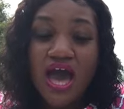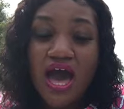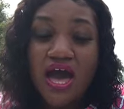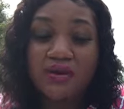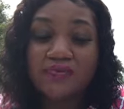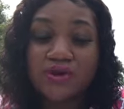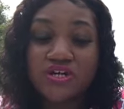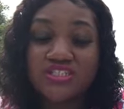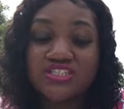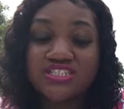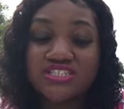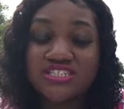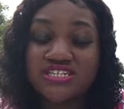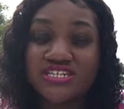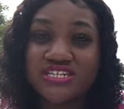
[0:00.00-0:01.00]
I
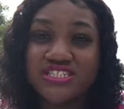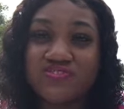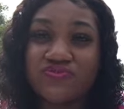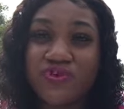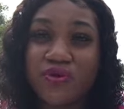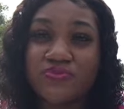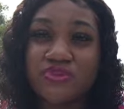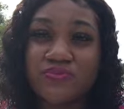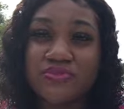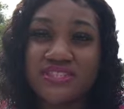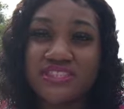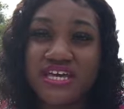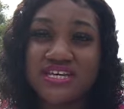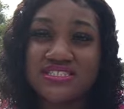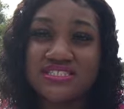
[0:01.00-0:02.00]
purchased these from the
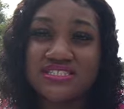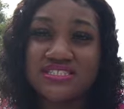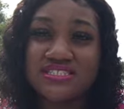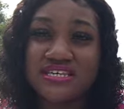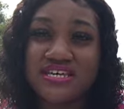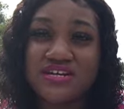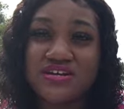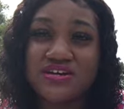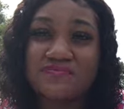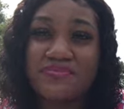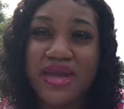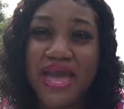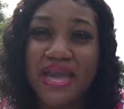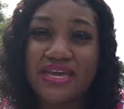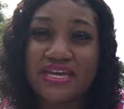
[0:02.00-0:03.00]
Bethesda Center
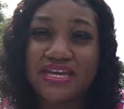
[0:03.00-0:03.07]
back